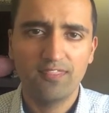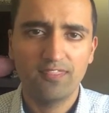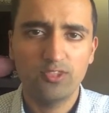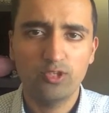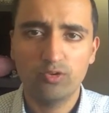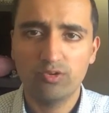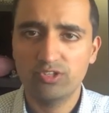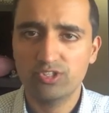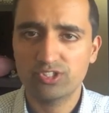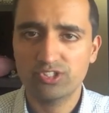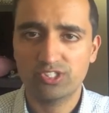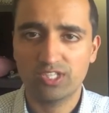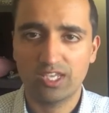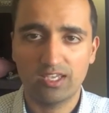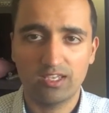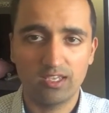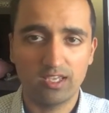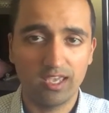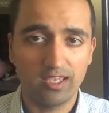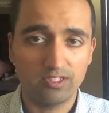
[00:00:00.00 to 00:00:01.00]
you can just
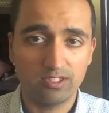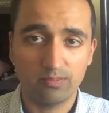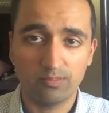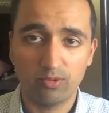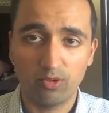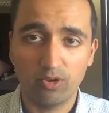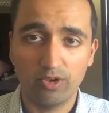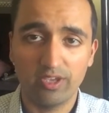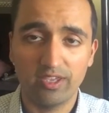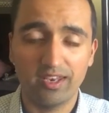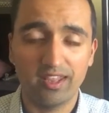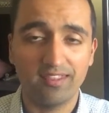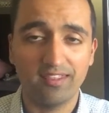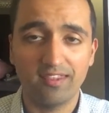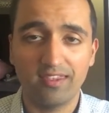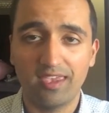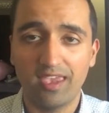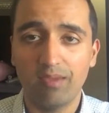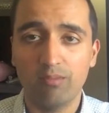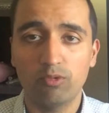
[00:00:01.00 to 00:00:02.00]
deploy it and
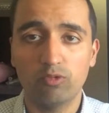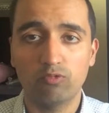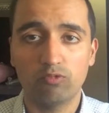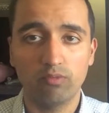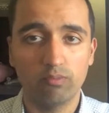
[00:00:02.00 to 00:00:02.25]
the game will